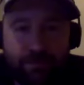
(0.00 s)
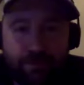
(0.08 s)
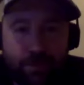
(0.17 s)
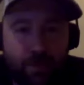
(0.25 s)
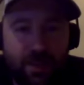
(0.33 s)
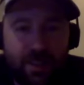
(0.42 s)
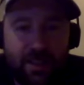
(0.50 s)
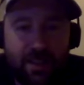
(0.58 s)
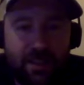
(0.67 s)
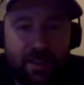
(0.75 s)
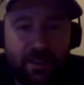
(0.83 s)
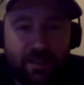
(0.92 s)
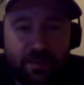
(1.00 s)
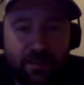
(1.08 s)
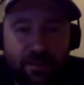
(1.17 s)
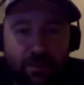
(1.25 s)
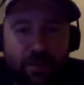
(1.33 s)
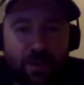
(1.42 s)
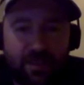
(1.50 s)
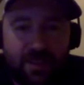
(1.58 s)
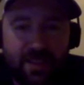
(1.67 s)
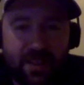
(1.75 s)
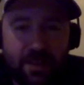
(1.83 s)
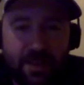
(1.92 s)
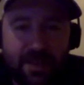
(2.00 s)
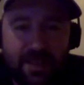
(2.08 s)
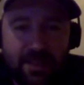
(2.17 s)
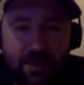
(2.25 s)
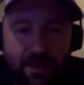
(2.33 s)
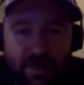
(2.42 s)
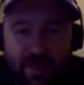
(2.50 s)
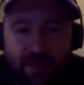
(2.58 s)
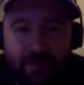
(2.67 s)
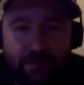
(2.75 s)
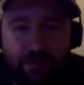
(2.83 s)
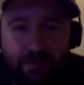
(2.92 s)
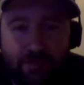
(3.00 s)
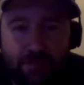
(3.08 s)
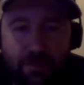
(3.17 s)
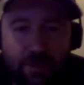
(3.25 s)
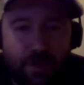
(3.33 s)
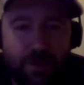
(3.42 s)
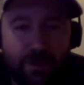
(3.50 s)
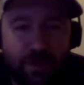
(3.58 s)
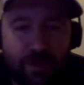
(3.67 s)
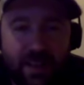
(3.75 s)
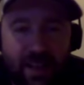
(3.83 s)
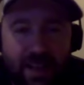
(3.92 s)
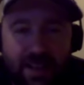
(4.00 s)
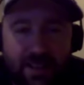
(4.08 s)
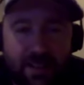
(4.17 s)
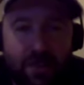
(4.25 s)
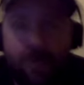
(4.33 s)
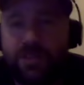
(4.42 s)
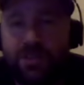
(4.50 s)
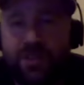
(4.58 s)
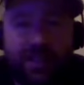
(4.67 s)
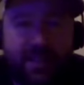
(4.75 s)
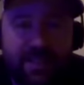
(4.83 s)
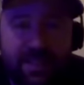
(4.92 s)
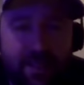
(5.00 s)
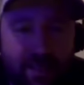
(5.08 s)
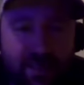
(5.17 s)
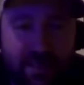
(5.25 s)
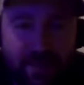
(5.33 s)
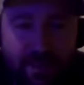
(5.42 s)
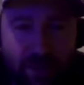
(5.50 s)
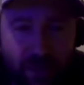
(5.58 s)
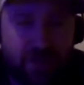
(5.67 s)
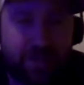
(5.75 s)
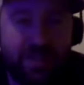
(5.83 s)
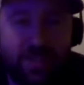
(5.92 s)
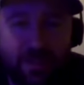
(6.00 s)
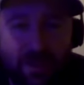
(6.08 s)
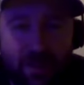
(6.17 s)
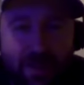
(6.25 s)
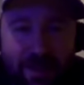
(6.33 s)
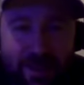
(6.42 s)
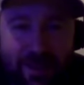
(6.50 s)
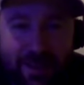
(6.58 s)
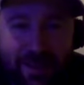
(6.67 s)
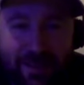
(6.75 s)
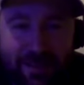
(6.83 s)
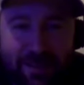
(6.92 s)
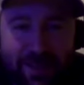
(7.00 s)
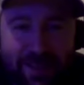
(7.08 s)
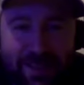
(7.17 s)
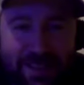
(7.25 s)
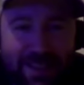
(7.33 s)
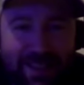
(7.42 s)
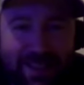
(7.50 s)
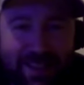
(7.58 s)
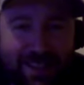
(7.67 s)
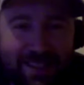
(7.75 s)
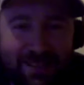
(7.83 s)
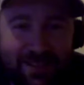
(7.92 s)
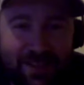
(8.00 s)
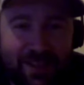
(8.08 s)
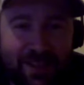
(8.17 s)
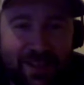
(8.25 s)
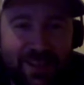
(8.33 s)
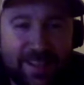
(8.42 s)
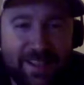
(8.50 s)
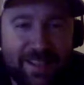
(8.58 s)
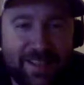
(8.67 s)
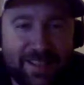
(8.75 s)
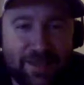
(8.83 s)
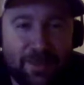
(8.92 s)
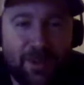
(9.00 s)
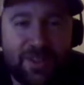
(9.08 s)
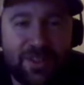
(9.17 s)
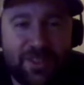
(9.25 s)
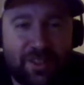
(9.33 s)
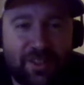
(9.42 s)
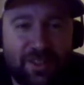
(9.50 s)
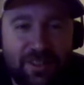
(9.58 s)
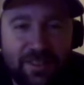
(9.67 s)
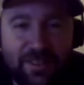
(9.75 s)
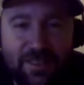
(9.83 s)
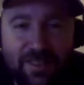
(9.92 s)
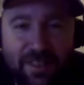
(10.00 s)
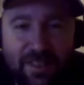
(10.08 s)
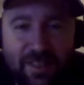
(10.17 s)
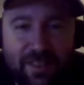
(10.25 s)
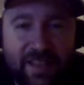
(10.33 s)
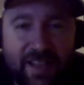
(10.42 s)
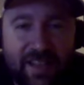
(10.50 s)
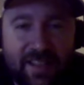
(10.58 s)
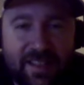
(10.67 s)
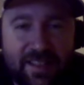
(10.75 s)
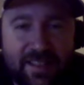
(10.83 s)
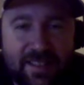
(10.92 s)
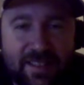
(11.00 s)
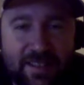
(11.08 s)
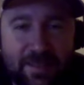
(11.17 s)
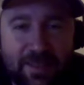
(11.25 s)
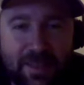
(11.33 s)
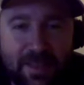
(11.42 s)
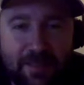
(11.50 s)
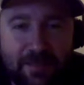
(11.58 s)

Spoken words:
40, well, obviously how many teams, but there's like 30, 40 guys that are always only considered. Coaches too. It's like a very small circle of candidates, it seems like.